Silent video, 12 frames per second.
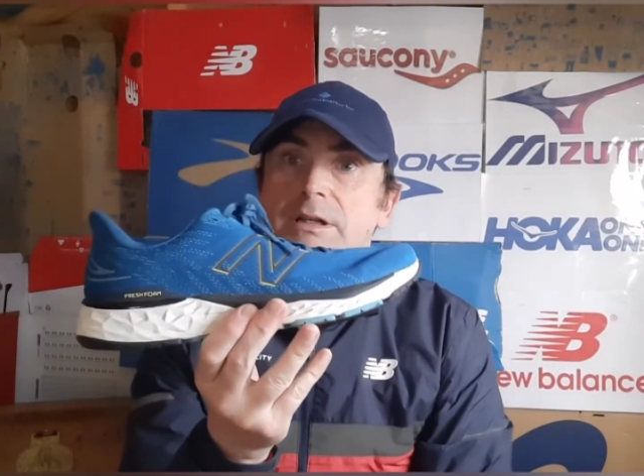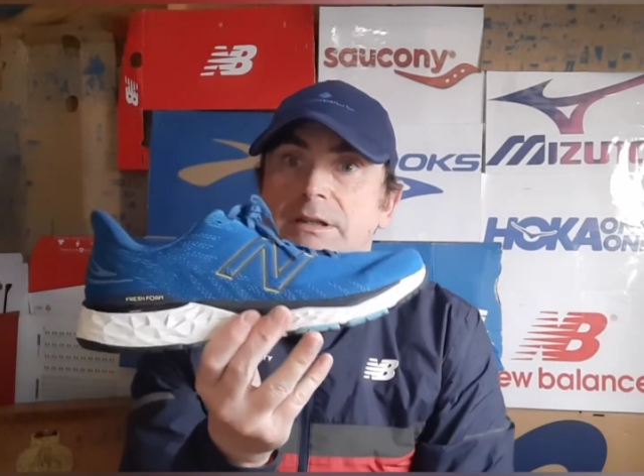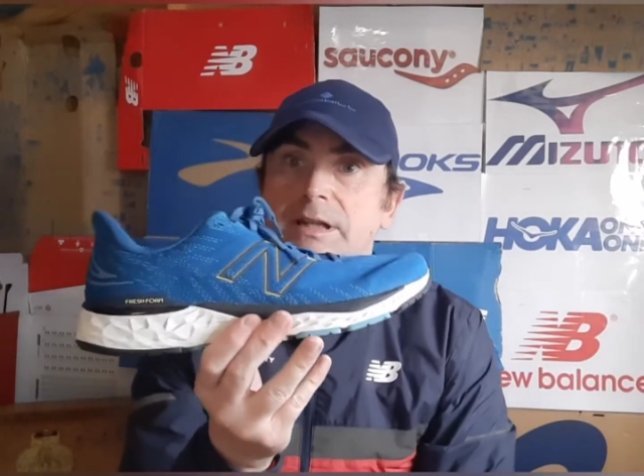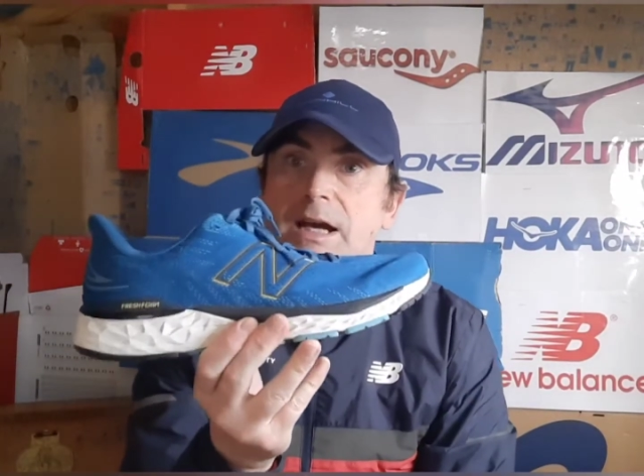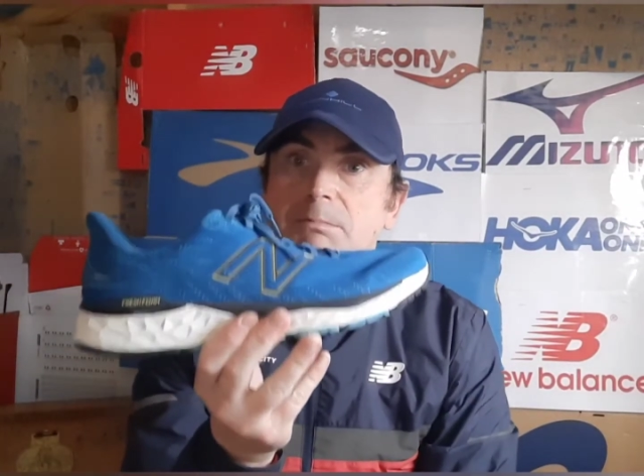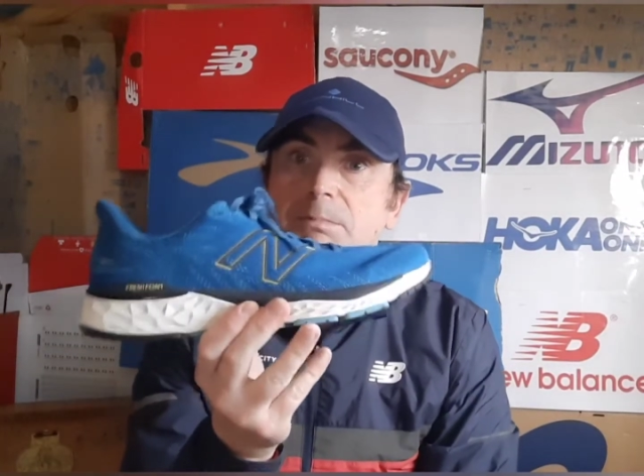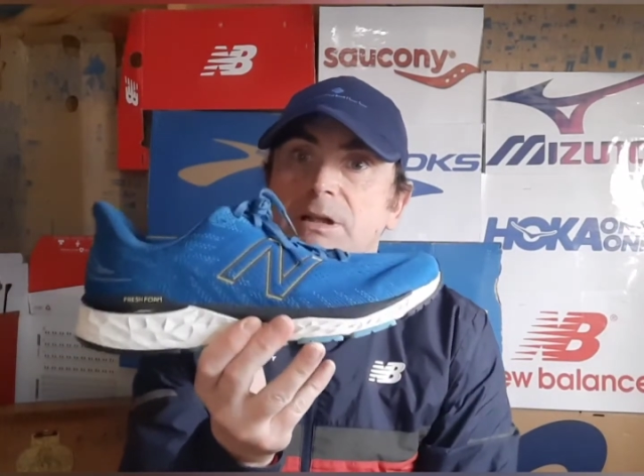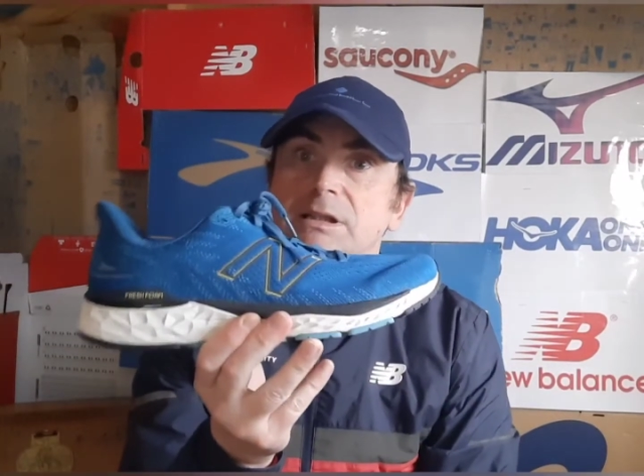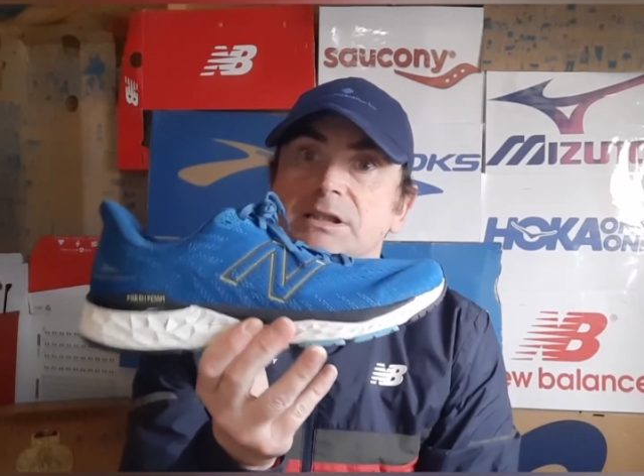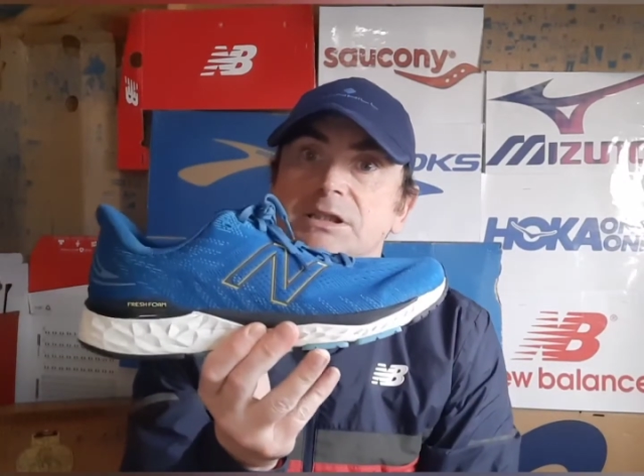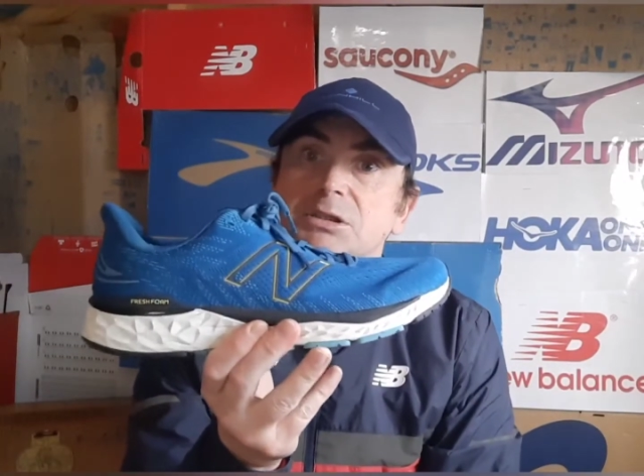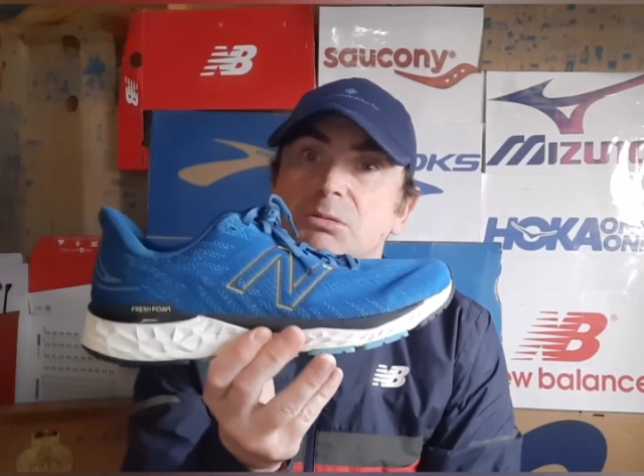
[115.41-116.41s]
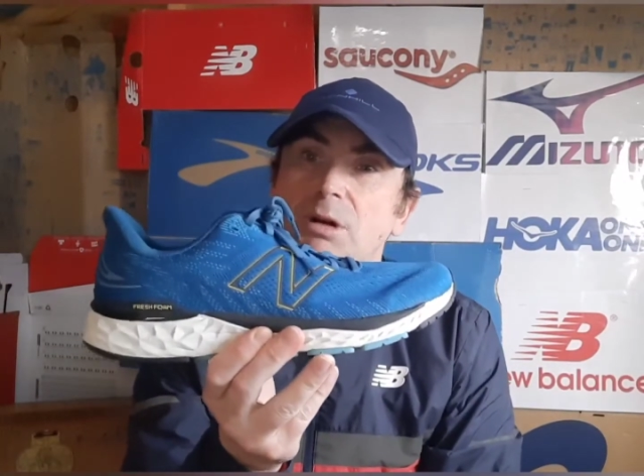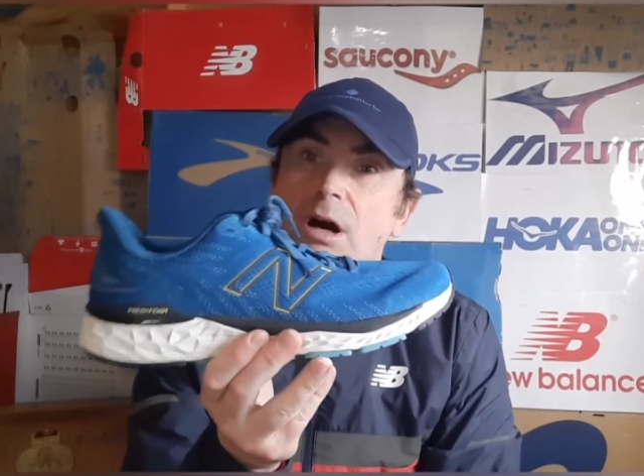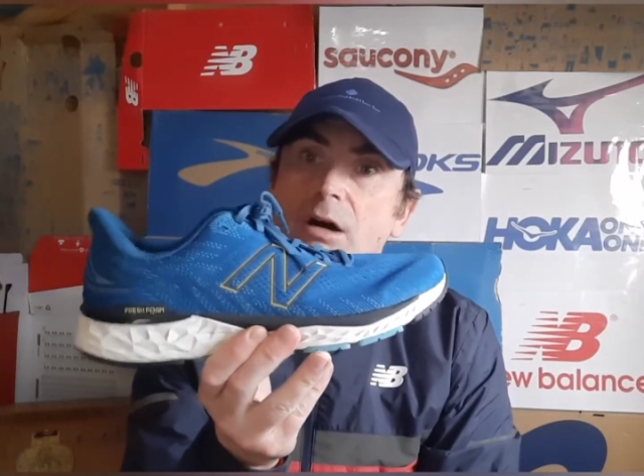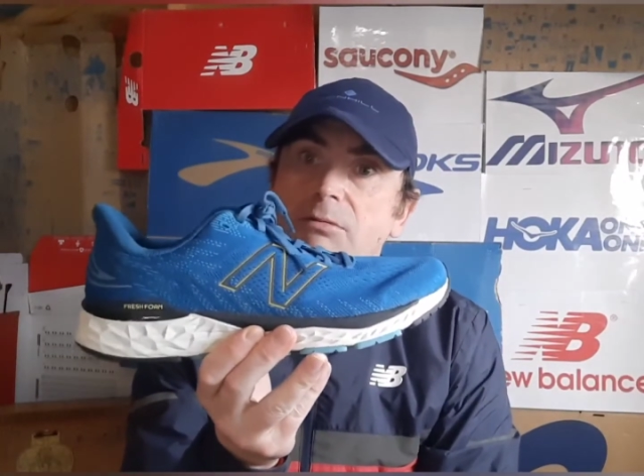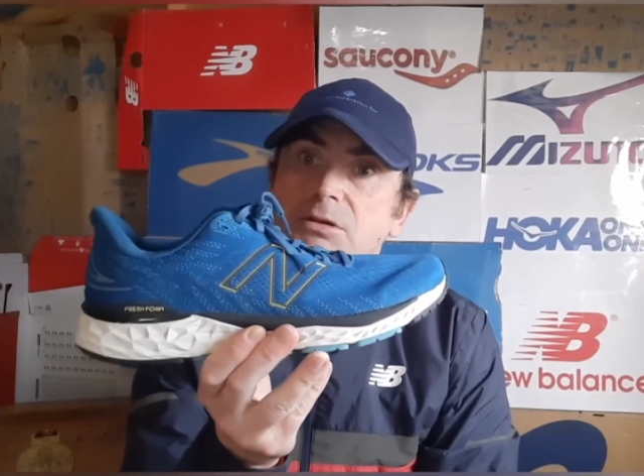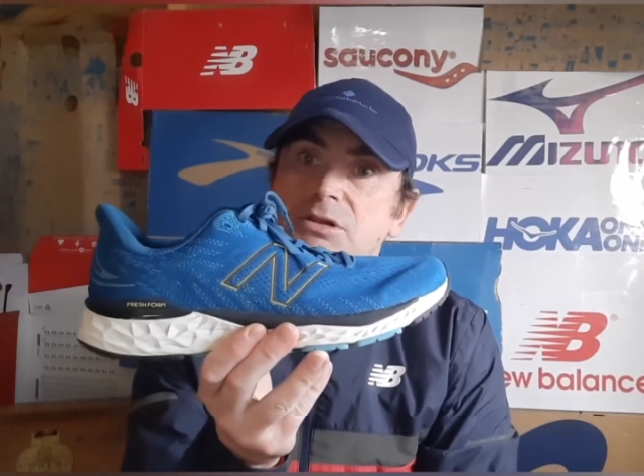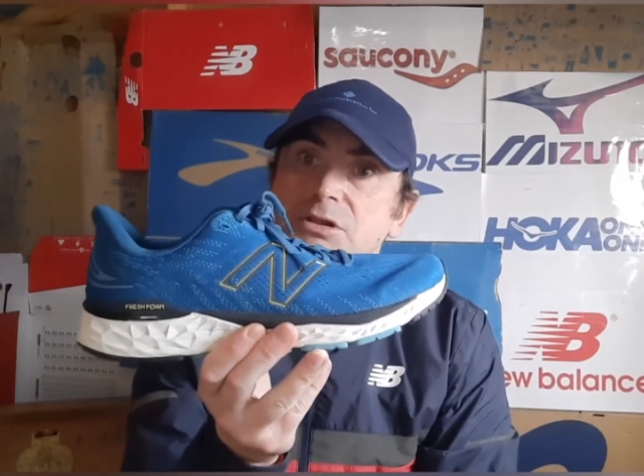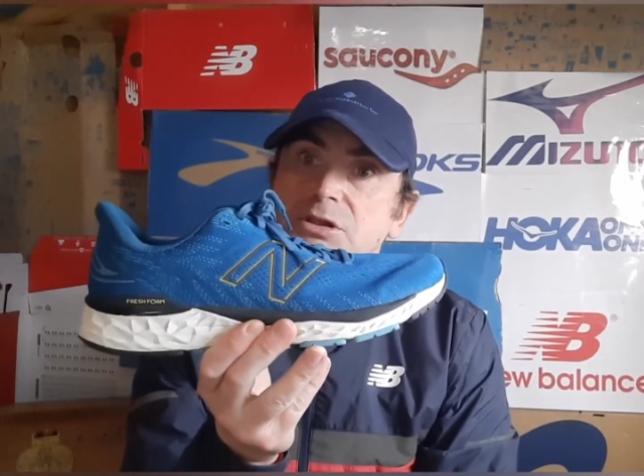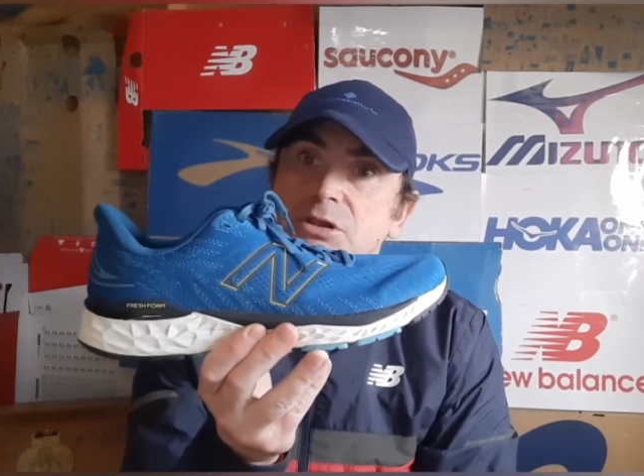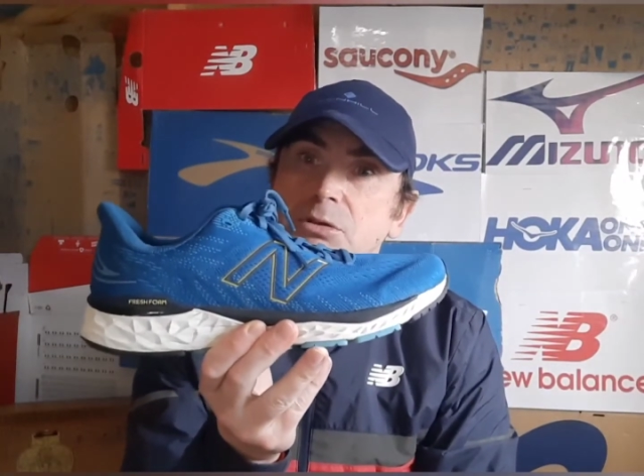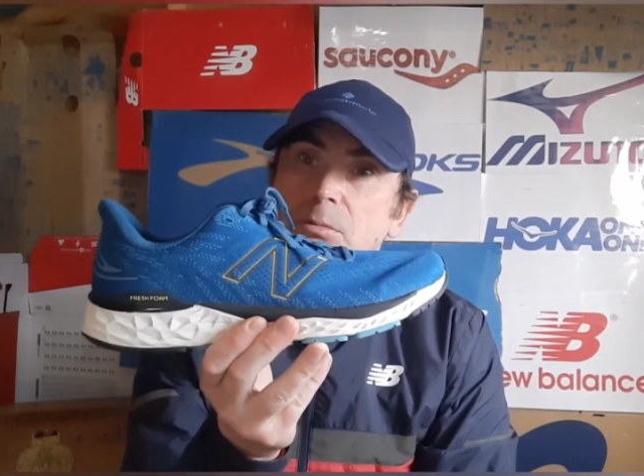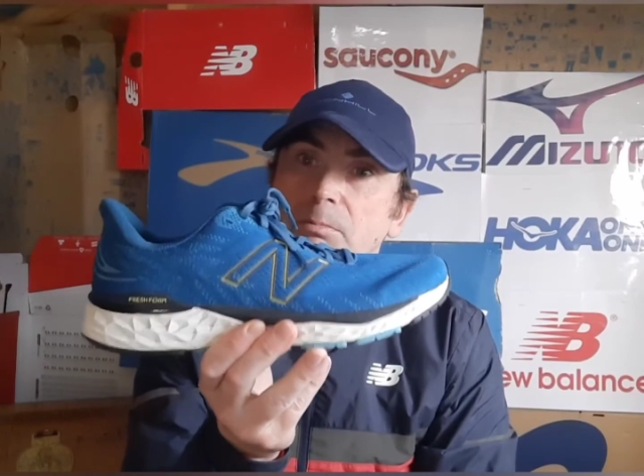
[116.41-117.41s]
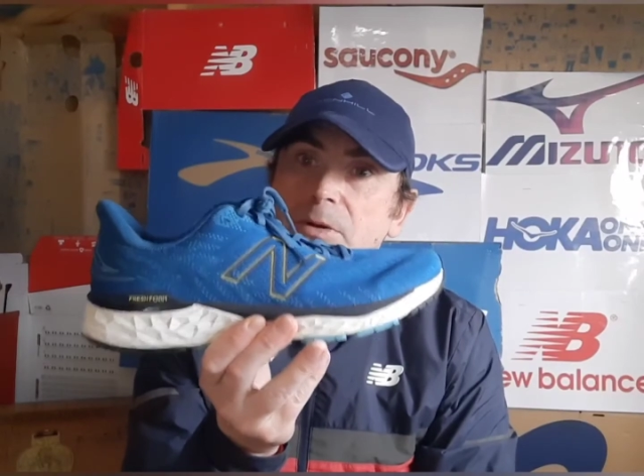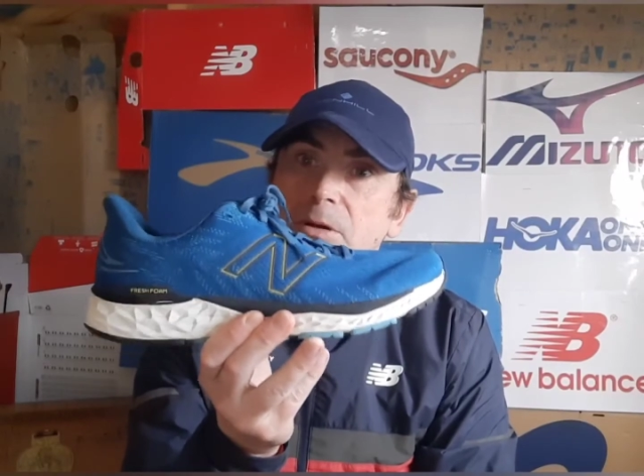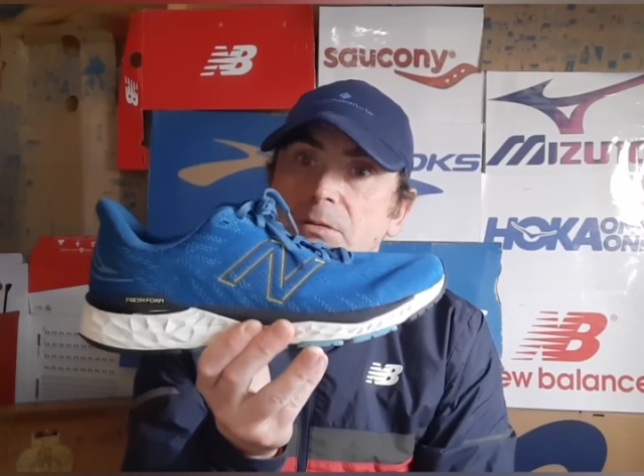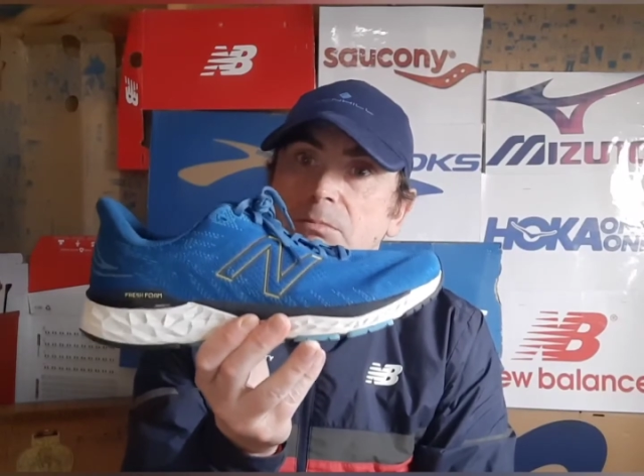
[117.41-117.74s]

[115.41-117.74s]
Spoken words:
that built into it offers the shoe a bit